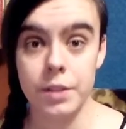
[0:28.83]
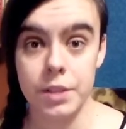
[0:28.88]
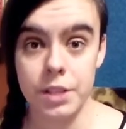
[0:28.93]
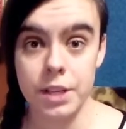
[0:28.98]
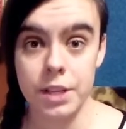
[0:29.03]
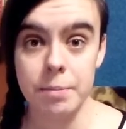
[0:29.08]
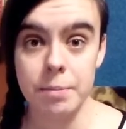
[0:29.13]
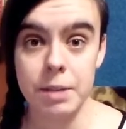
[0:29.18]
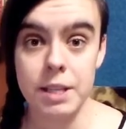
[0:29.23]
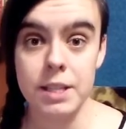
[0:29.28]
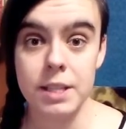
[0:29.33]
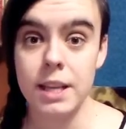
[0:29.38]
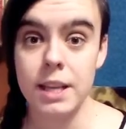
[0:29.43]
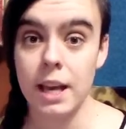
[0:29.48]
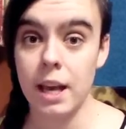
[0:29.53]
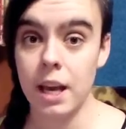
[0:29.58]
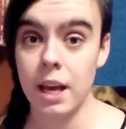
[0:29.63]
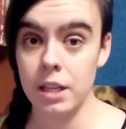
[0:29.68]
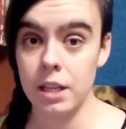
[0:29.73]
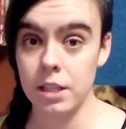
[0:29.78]
The tip
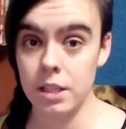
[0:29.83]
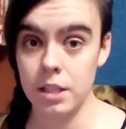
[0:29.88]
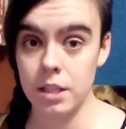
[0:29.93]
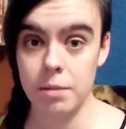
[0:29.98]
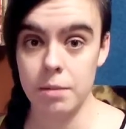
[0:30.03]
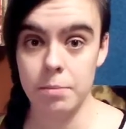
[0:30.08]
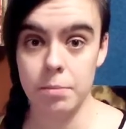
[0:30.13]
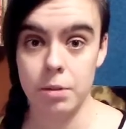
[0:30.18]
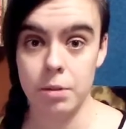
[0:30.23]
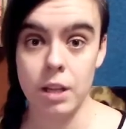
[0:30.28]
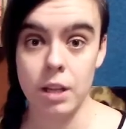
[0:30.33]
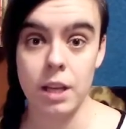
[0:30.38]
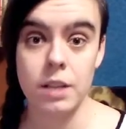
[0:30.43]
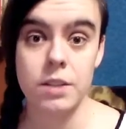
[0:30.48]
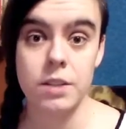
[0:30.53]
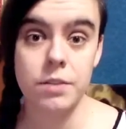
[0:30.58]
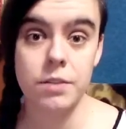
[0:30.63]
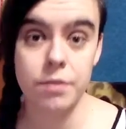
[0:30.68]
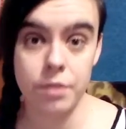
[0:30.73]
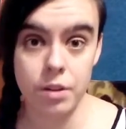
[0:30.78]
is as simple
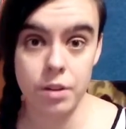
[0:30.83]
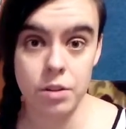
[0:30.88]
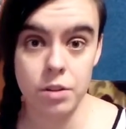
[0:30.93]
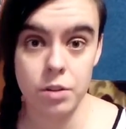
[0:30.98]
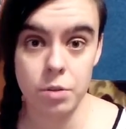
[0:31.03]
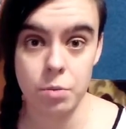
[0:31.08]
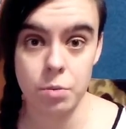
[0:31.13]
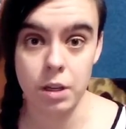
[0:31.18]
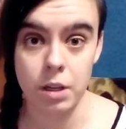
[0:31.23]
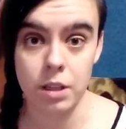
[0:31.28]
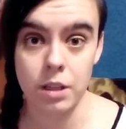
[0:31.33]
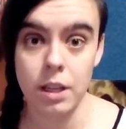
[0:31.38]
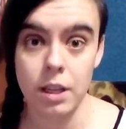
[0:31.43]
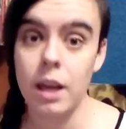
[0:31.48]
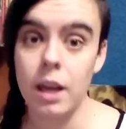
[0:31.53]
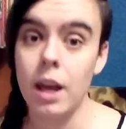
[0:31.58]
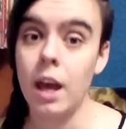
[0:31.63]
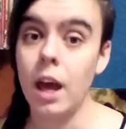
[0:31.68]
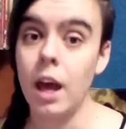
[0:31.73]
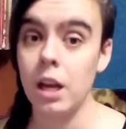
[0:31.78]
as the first one